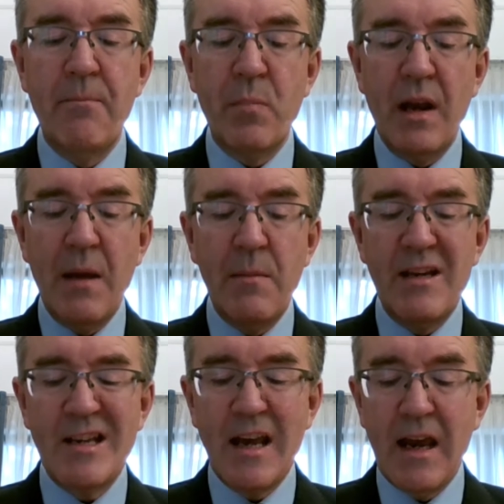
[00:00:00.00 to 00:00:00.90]
But let me
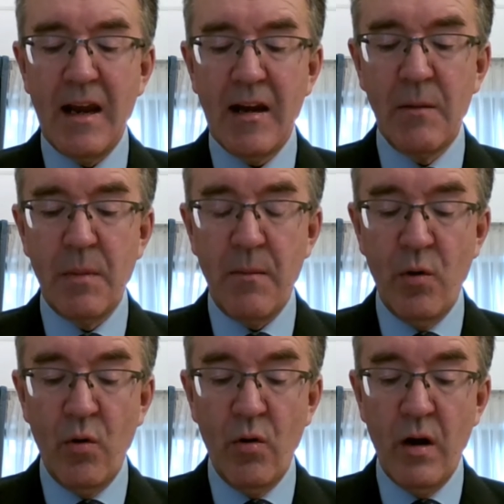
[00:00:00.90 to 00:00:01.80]
say a little bit
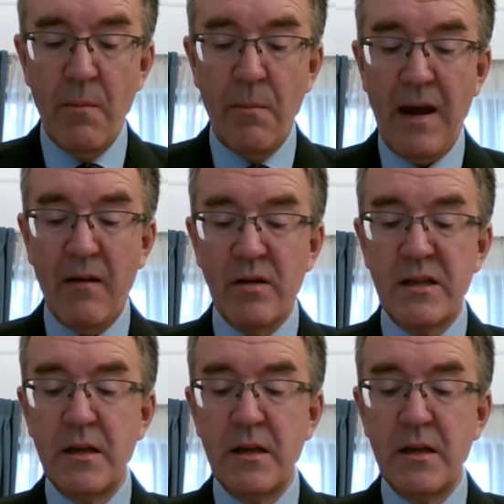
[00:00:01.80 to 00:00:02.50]
more about